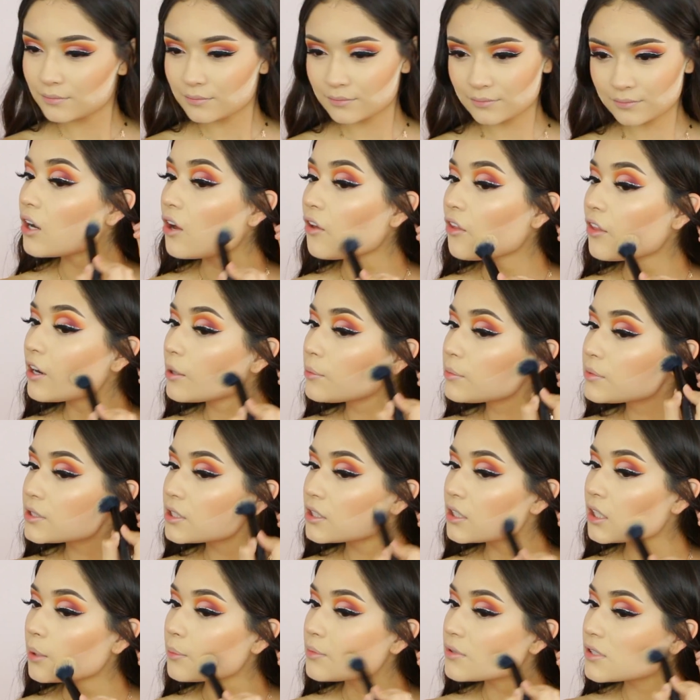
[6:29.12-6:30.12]
Now that I'm
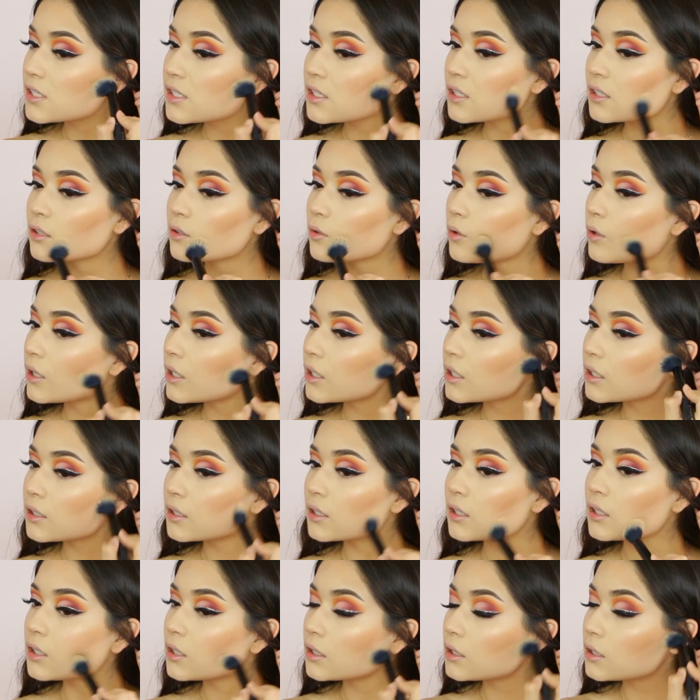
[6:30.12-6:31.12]
done, I'm just gonna go ahead
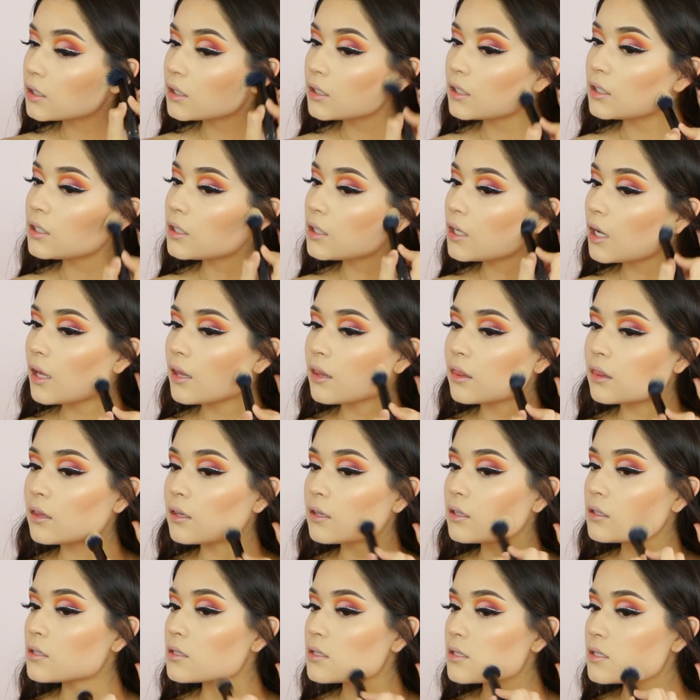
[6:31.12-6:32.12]
and clean
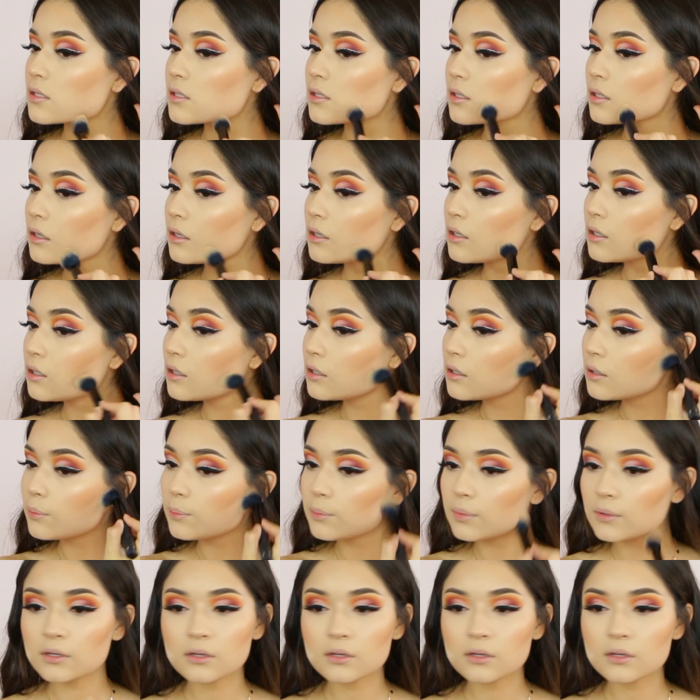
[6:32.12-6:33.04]
this up.